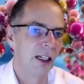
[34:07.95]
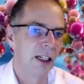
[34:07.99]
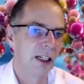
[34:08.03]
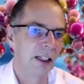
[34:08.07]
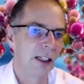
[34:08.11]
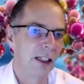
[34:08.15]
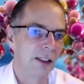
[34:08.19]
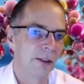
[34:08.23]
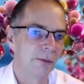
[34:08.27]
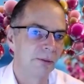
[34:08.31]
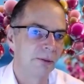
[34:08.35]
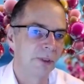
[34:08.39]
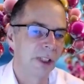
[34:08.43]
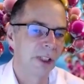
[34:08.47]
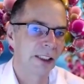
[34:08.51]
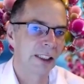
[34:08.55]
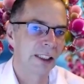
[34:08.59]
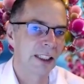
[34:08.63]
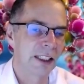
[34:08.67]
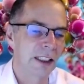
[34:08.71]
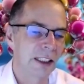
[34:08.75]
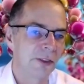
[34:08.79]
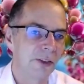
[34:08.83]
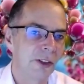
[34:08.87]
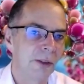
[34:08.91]
I
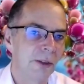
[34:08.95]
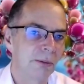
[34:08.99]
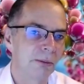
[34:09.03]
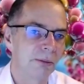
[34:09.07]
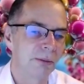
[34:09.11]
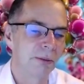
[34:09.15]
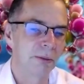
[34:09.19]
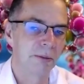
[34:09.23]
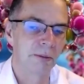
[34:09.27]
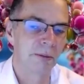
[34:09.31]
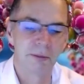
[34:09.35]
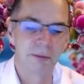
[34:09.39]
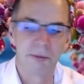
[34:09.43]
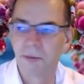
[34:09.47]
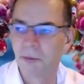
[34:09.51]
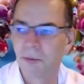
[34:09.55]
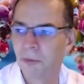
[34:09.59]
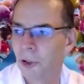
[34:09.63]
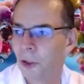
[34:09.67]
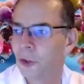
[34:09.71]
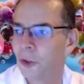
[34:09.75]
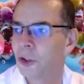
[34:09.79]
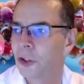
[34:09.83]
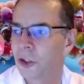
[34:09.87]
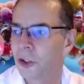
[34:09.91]
guess if you
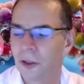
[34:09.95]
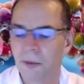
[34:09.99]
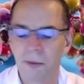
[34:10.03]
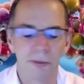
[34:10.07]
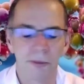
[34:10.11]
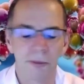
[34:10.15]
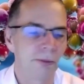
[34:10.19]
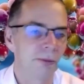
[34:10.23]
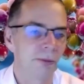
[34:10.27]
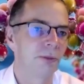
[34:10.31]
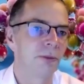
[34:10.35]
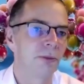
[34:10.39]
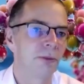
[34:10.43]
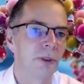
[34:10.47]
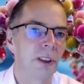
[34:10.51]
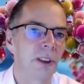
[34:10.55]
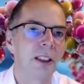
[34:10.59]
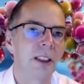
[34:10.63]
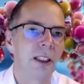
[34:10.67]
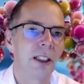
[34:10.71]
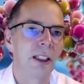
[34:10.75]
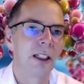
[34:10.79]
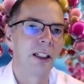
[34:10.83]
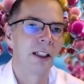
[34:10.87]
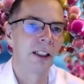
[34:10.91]
push them,
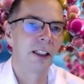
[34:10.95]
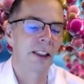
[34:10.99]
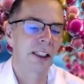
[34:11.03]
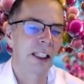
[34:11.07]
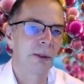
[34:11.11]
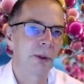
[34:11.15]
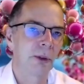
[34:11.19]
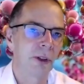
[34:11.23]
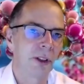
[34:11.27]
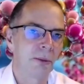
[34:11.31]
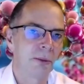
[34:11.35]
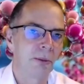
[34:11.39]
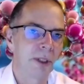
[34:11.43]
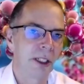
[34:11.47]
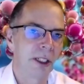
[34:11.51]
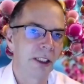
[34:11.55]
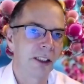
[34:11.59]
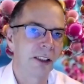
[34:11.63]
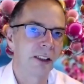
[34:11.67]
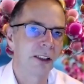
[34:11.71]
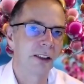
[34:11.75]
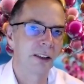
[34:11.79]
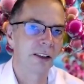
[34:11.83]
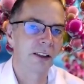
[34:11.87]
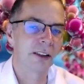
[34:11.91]
they would admit it.